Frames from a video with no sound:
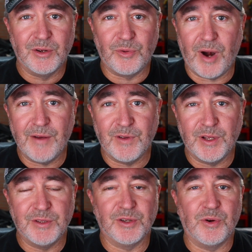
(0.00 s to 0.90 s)
gravel
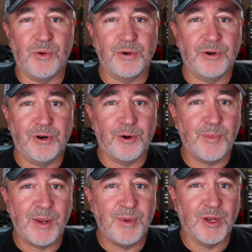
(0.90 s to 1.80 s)
in the corner, or
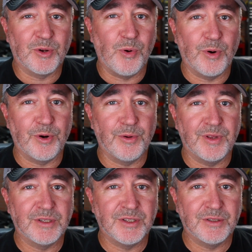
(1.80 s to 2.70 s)
maybe a corner
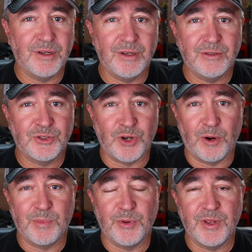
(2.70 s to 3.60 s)
that's
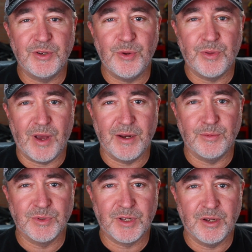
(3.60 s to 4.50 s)
sharper than you thought it
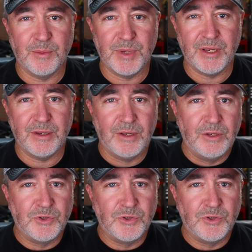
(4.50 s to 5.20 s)
was going to be.